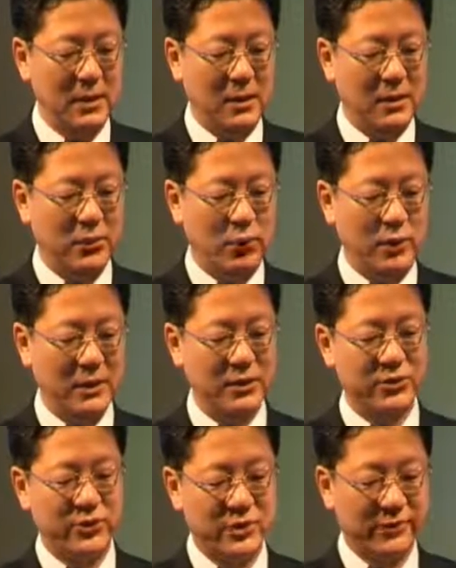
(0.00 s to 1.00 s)
And what
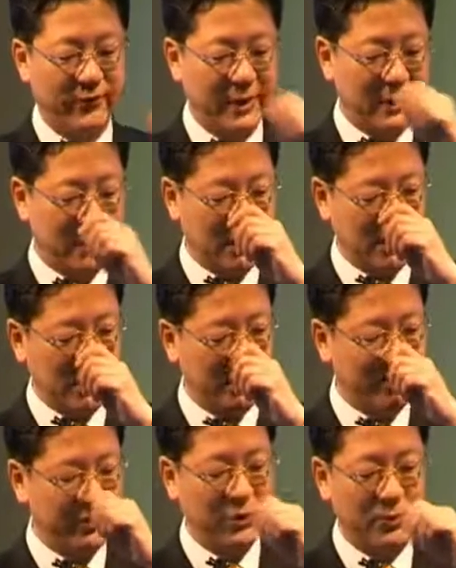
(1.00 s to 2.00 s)
is risk factor
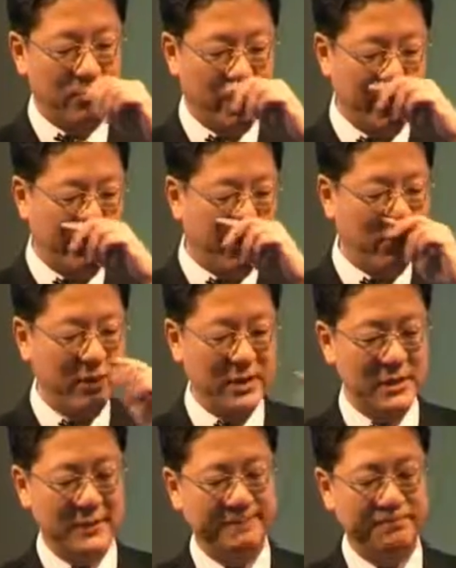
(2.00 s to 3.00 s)
of
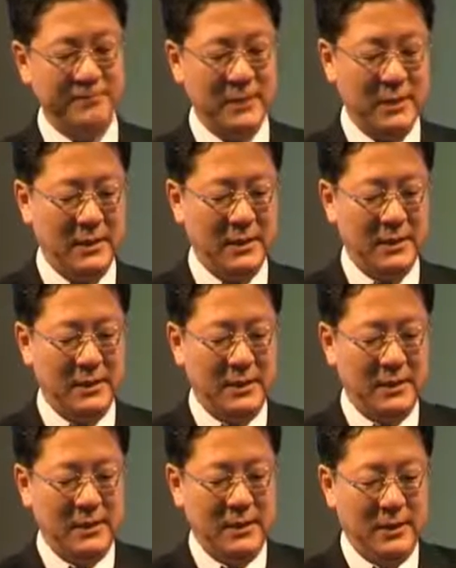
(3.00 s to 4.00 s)
thromboembolism
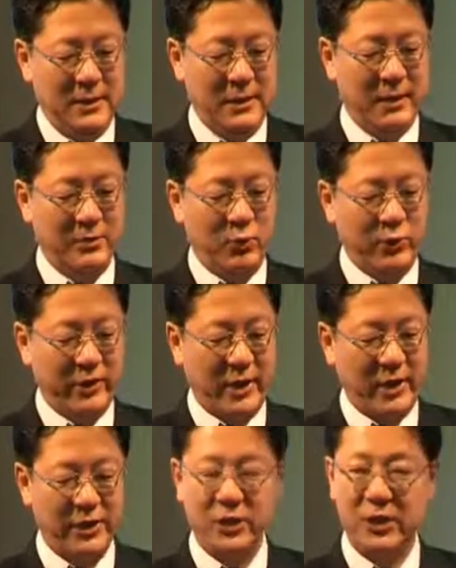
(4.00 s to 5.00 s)
and
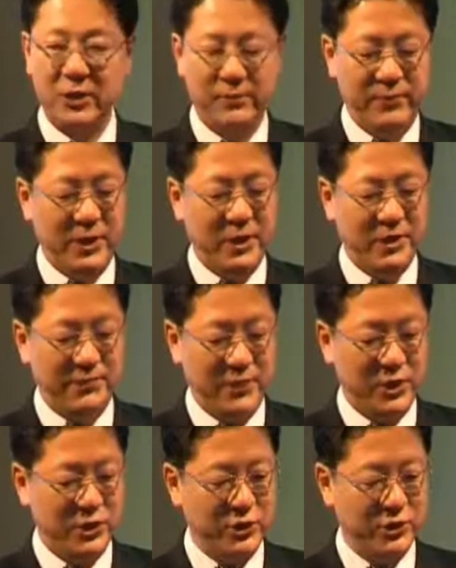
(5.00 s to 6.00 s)
mortality in PH
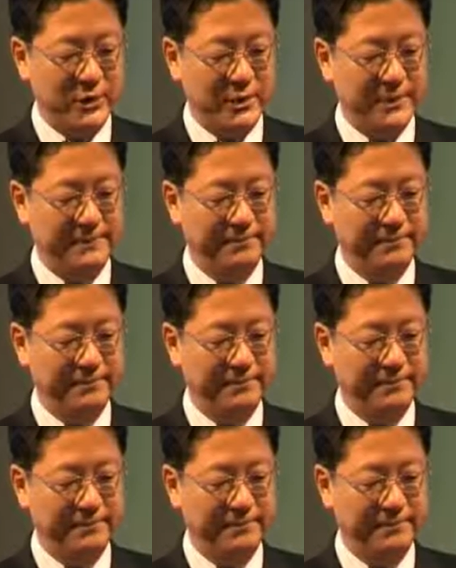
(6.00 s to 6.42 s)
patients?